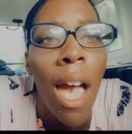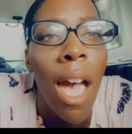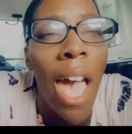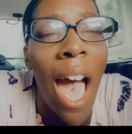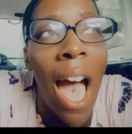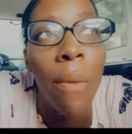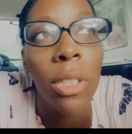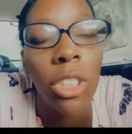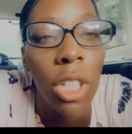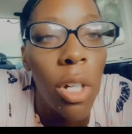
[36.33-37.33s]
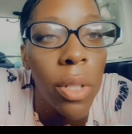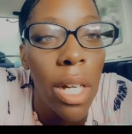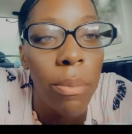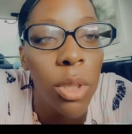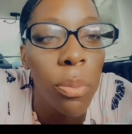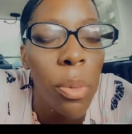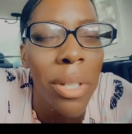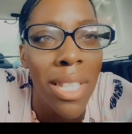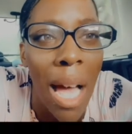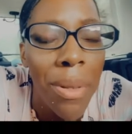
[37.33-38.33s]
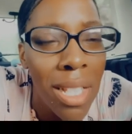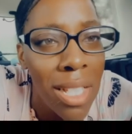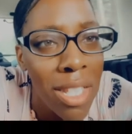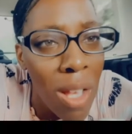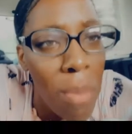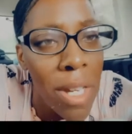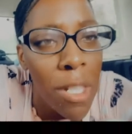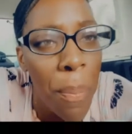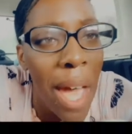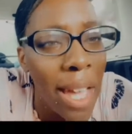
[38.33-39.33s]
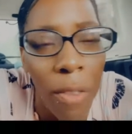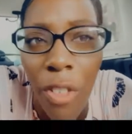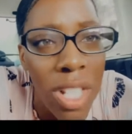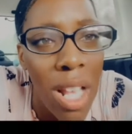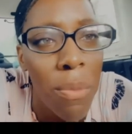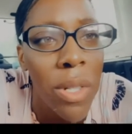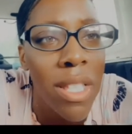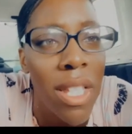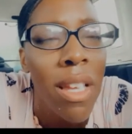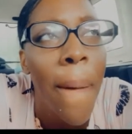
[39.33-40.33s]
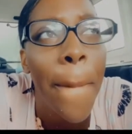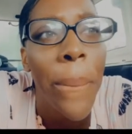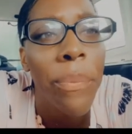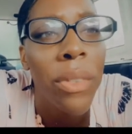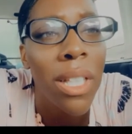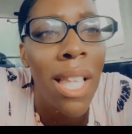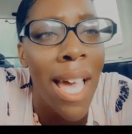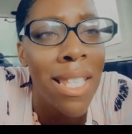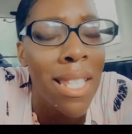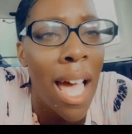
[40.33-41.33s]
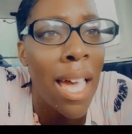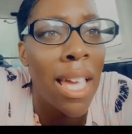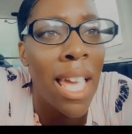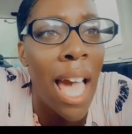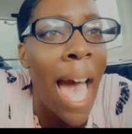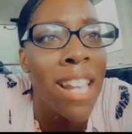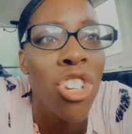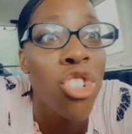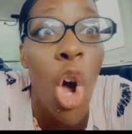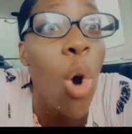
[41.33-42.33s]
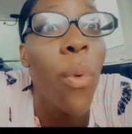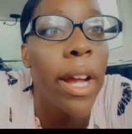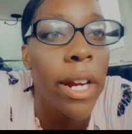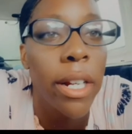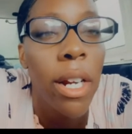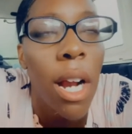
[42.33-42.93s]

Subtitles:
I was so comfortable because I was in so much pain for some reason last night out of nowhere.